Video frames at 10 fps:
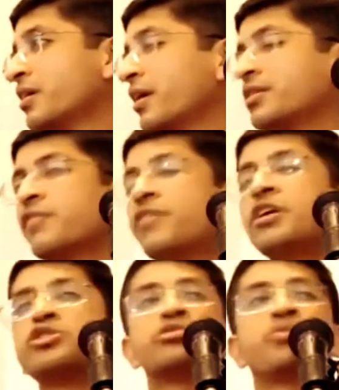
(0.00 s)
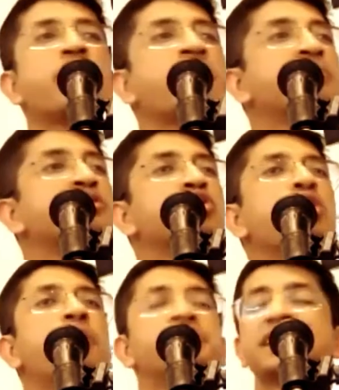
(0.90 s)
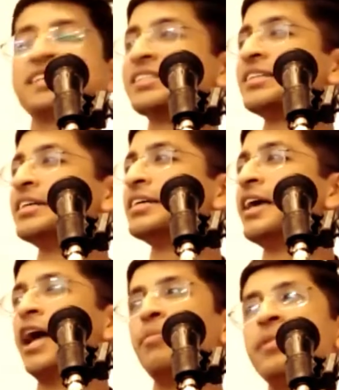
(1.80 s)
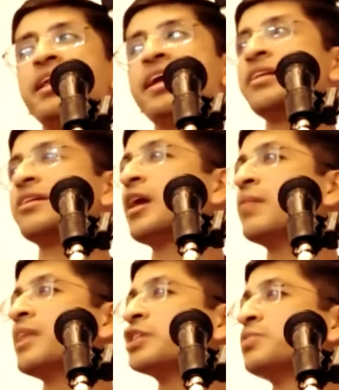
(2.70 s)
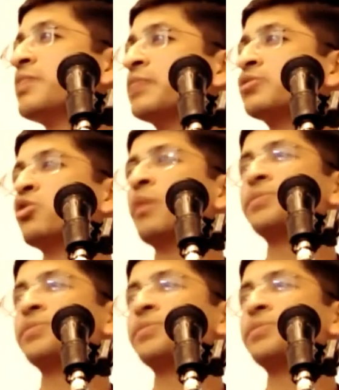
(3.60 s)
And Kaviraj Goswami became so upset. And Miniketan Ramdas became so